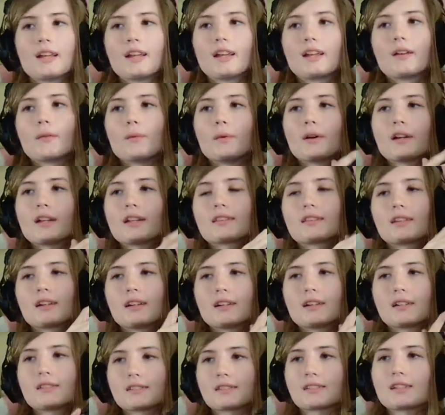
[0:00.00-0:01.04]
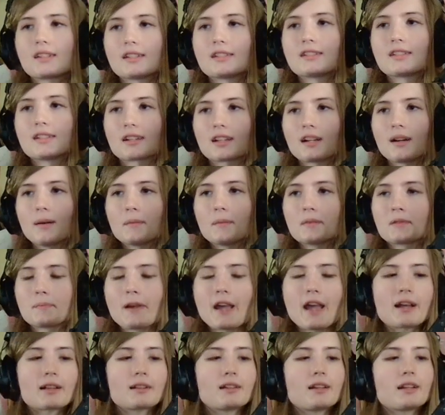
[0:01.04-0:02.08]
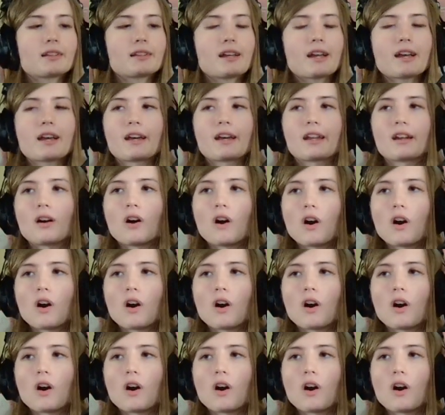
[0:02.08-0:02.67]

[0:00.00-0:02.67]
and what it does is it comes back like that,